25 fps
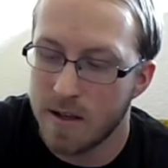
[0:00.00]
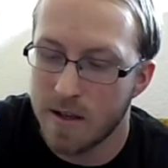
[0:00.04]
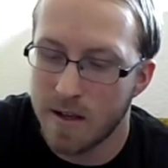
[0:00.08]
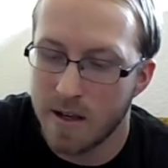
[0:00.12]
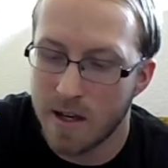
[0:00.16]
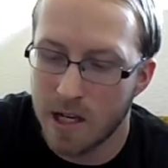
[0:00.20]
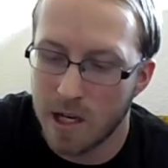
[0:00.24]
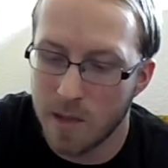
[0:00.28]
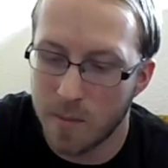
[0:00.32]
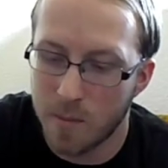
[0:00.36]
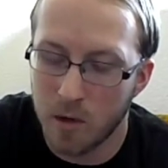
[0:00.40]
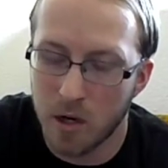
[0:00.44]

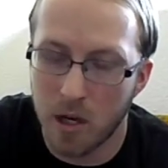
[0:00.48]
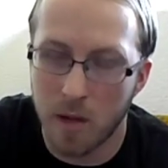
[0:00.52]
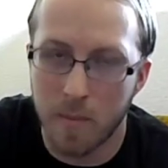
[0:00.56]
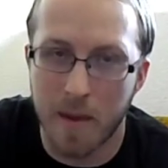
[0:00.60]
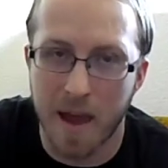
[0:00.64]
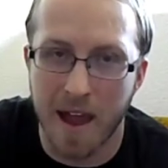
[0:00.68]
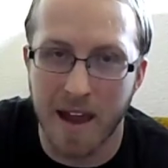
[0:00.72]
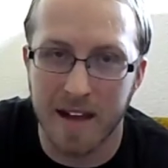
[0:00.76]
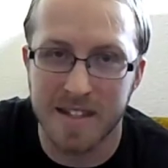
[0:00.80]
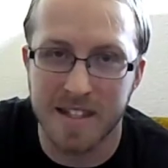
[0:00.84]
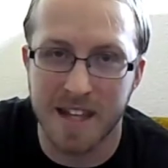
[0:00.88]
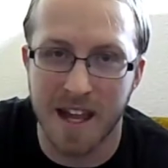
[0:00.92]
and I put it
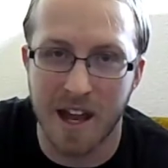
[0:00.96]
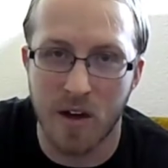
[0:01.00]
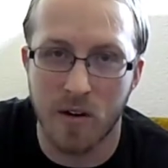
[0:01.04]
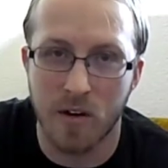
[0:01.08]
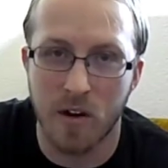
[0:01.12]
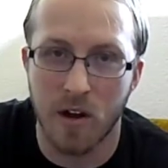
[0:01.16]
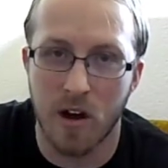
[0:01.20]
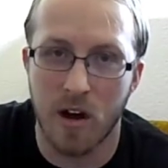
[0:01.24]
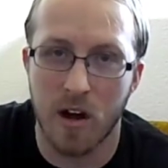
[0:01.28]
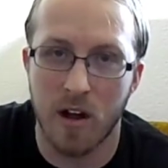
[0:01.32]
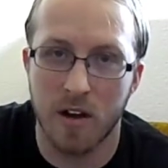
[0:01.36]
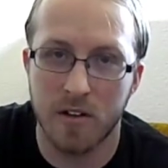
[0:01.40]
back down
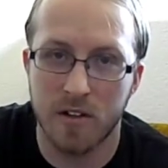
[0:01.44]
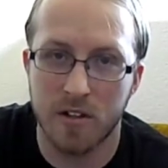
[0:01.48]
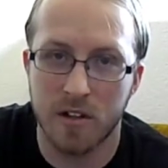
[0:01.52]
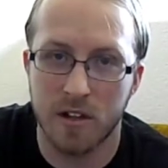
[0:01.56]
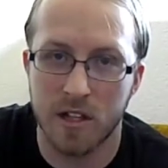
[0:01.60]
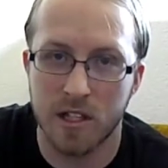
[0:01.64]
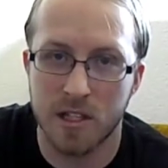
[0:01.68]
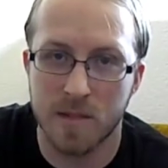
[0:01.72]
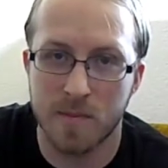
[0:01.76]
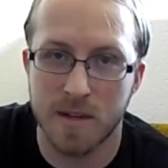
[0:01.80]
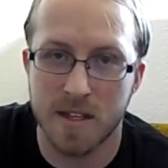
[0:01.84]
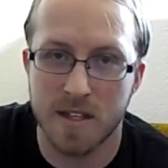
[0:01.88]
onto
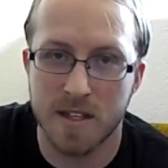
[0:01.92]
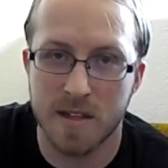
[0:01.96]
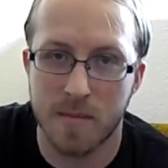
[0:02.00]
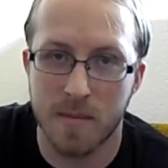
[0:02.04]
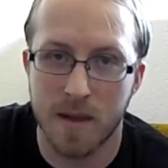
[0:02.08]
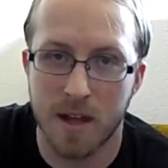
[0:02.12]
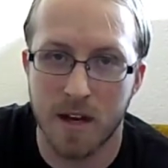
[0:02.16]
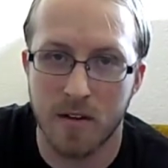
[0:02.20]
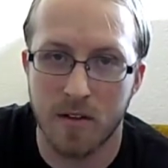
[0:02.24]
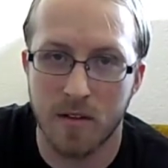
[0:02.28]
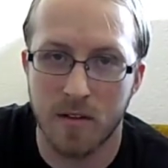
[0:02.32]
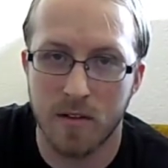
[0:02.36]
this piece of
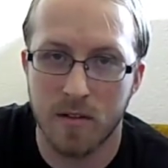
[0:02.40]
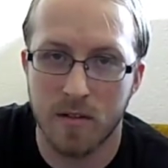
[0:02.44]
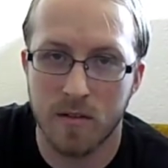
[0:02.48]
metal.